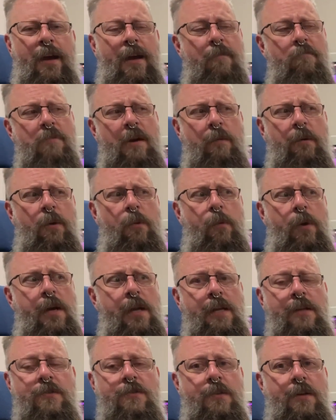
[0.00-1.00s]
probably a
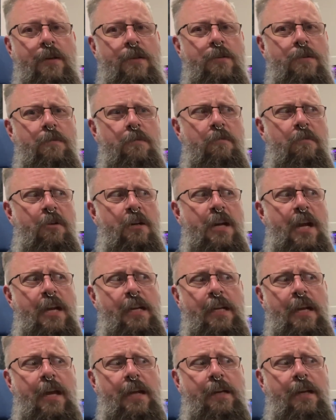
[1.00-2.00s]
186 or
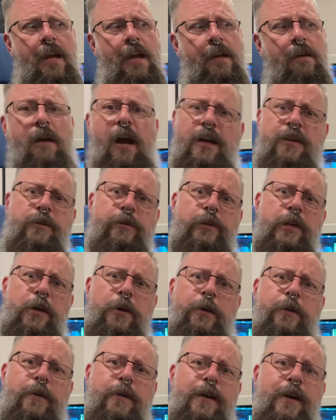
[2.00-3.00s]
8088. I don't
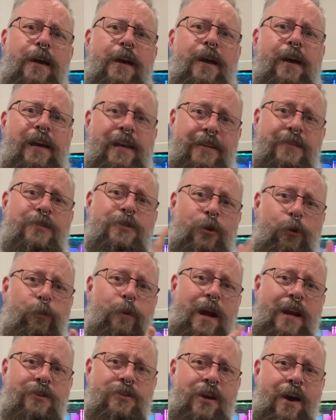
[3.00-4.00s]
know. It still
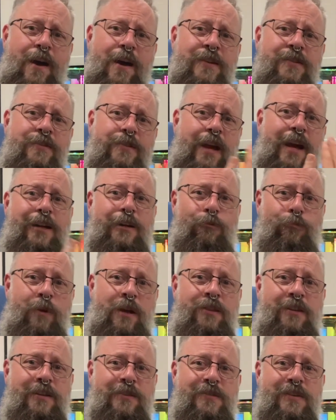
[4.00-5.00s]
ran DOS. I could
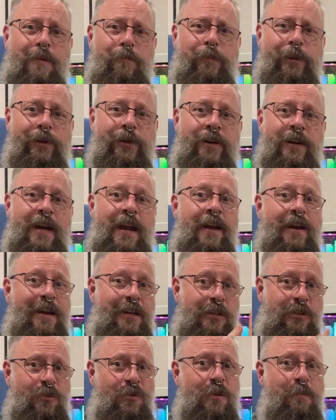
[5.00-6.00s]
run the assembler and I
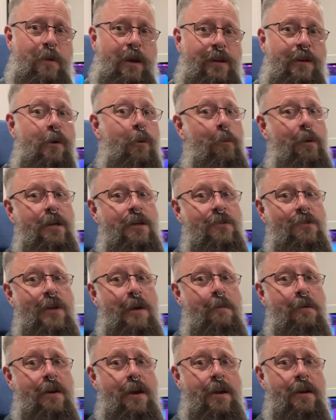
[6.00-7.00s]
could do my homework
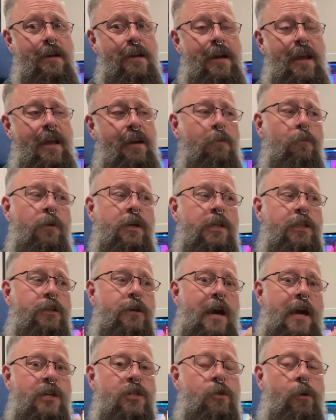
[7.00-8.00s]
assignment on it. And it wouldn't
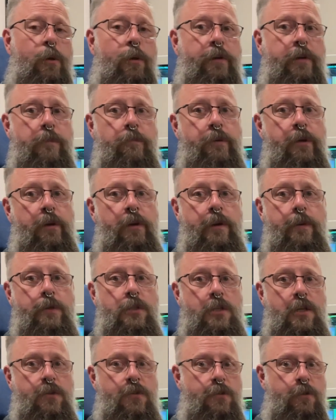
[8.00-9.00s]
crash the whole computer. It
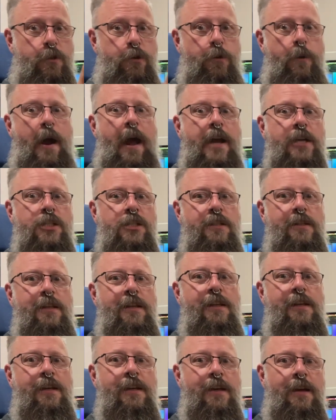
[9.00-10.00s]
would just crash
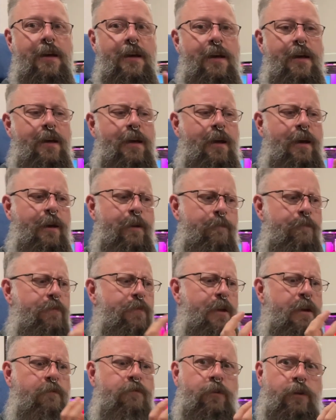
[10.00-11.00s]

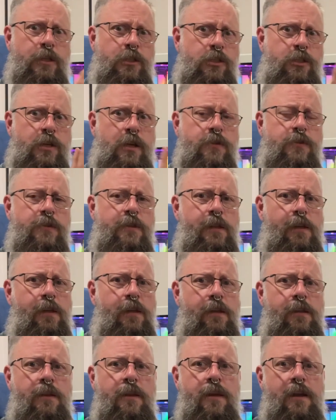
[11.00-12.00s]
thankfully, just
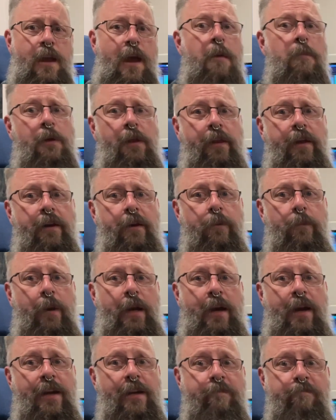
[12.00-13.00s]
the emulator
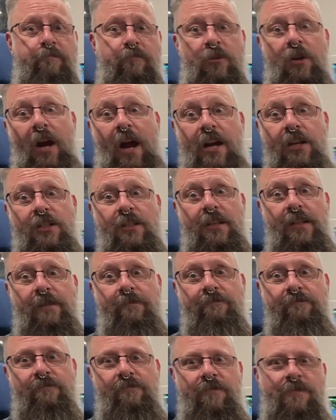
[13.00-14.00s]
when I crashed it.
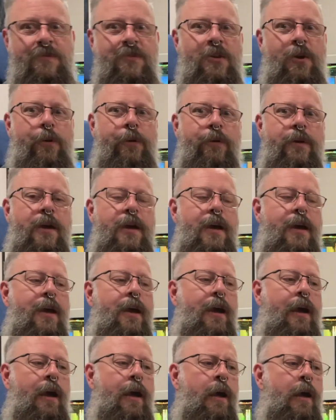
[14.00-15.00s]
So,
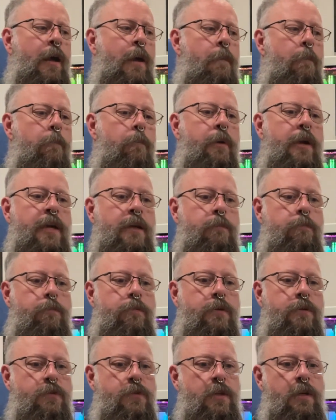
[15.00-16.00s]
but I
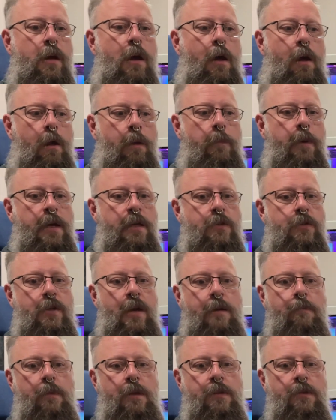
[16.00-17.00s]
did all my
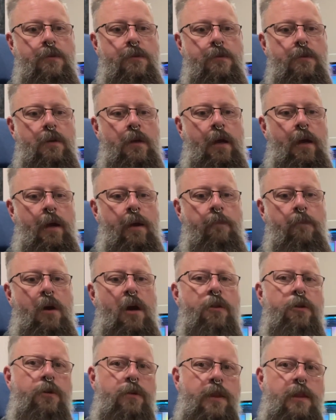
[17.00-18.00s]
assignments,
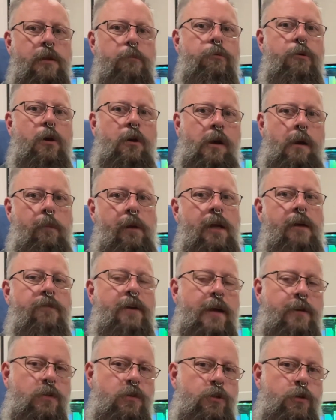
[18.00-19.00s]
other than the programming. If
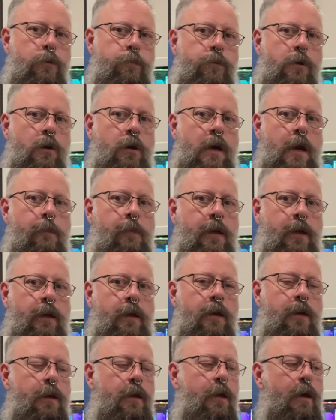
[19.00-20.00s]
I had to do
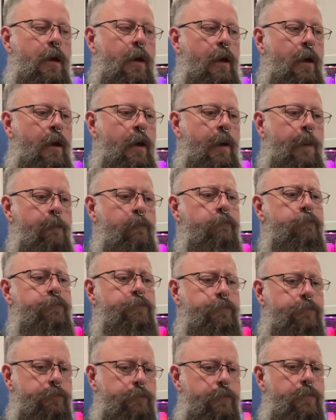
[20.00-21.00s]
programming,
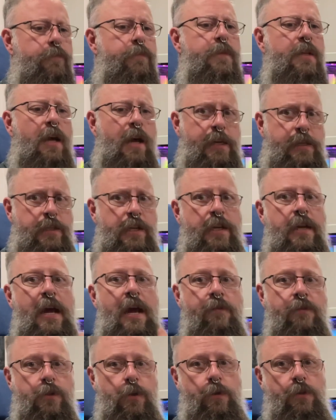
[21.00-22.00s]
I did
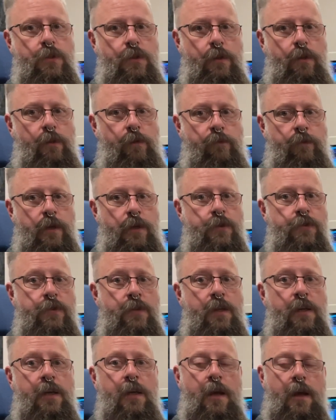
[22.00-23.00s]
have to go into
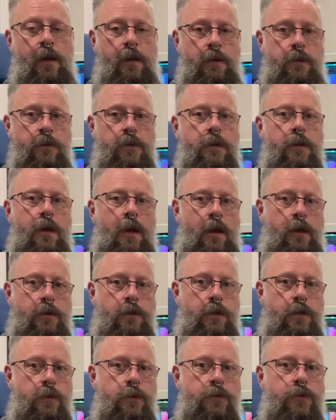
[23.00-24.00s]
university
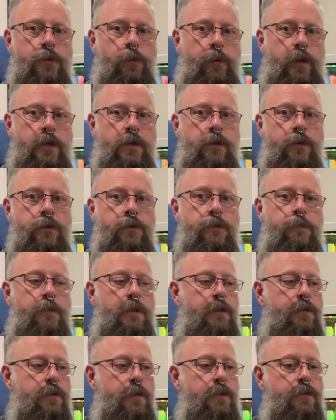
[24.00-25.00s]
and use the Windows
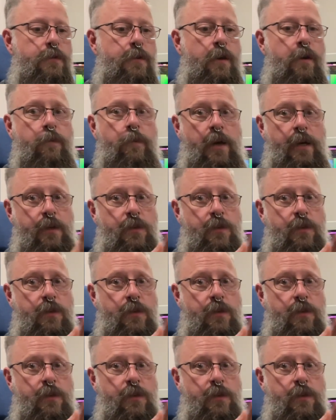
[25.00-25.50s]
PCs. They were running